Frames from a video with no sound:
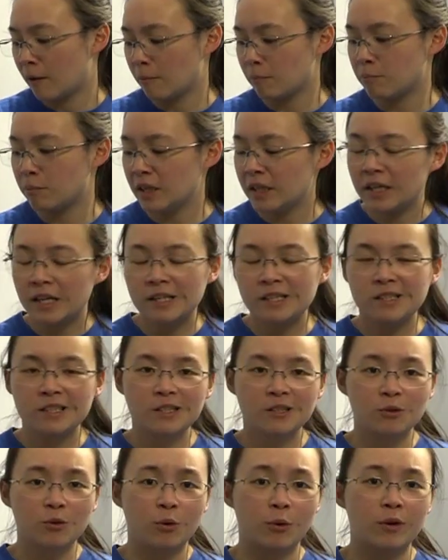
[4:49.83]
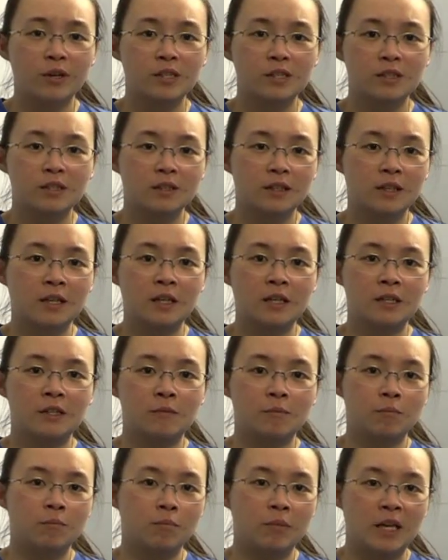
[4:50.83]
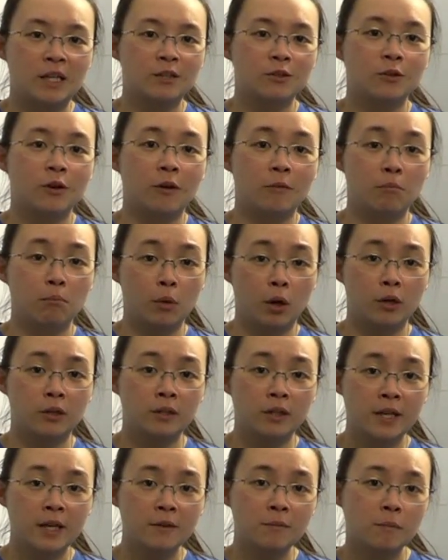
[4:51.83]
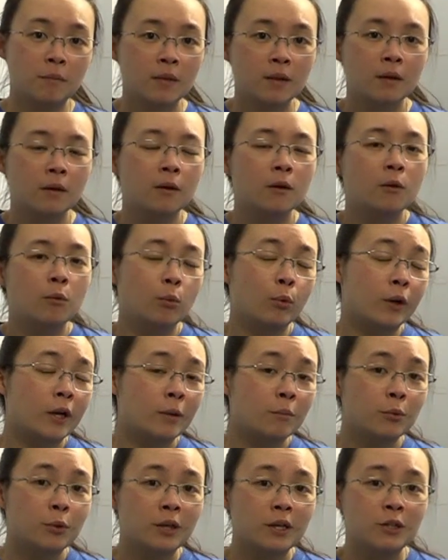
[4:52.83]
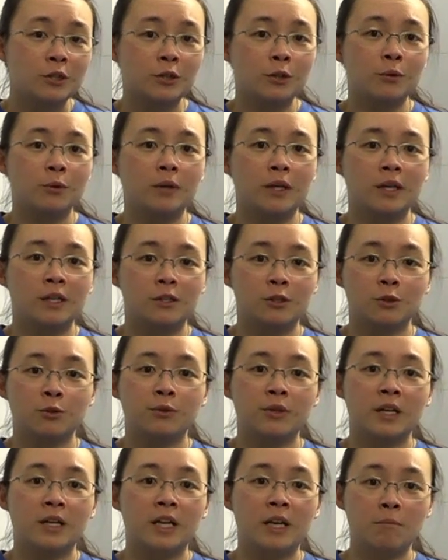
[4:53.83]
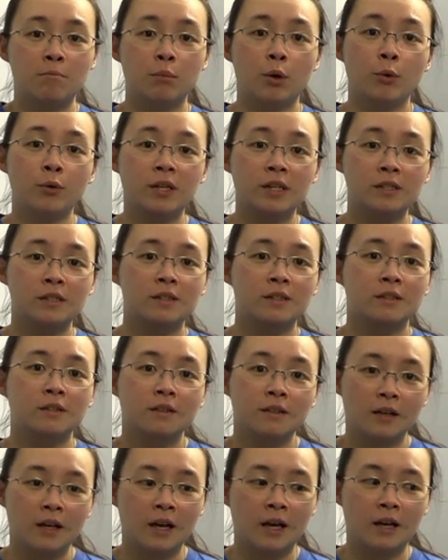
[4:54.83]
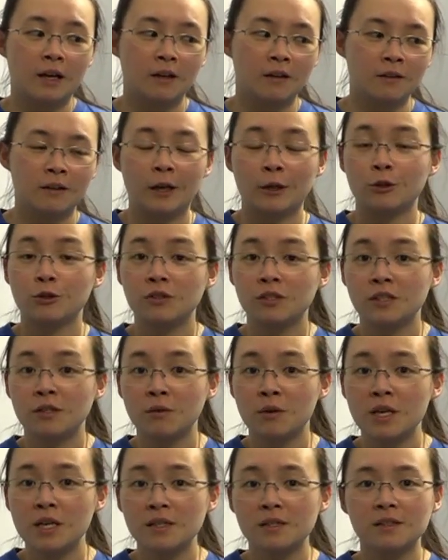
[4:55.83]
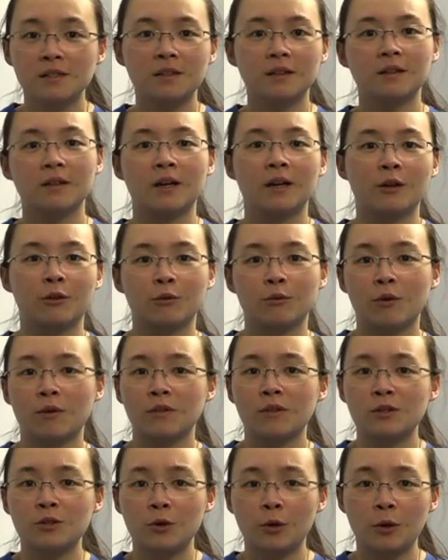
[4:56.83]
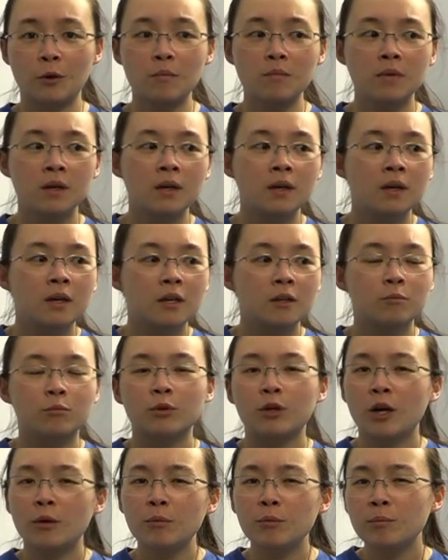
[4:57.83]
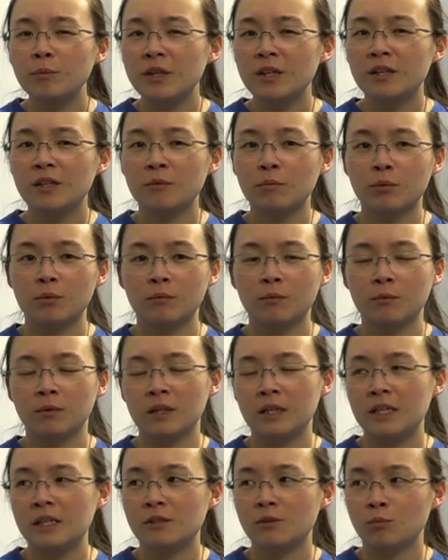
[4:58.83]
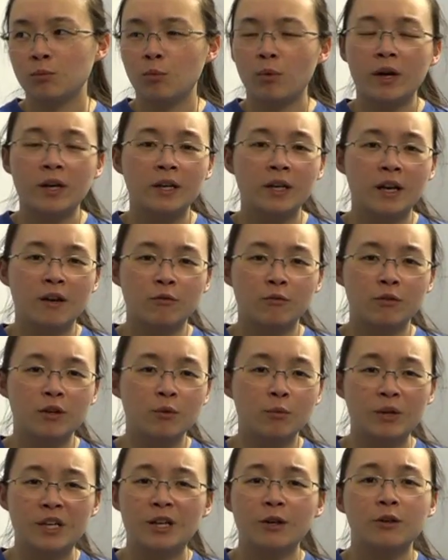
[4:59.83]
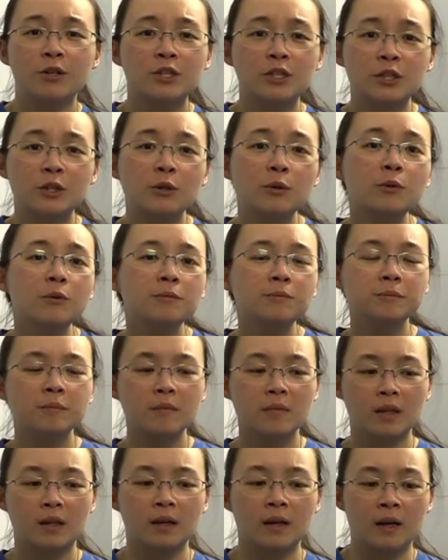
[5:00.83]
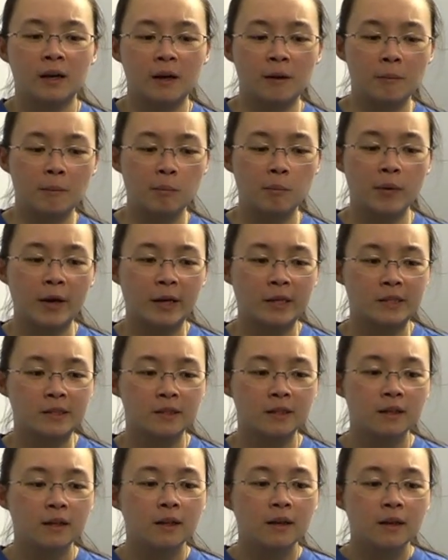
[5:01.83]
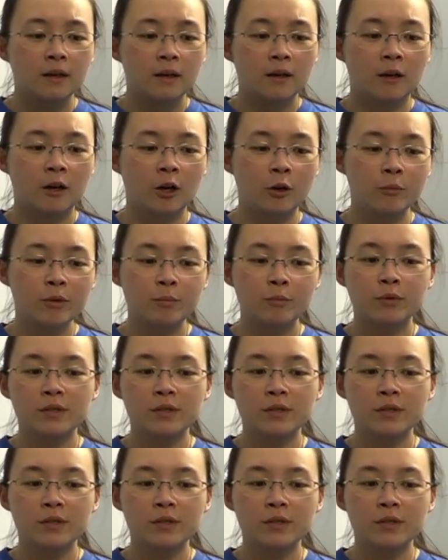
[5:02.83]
Because this course is based on modeling, what I'm going to do is create a bonus lecture series throughout the term. Probably going to release one every week or two, but I'll be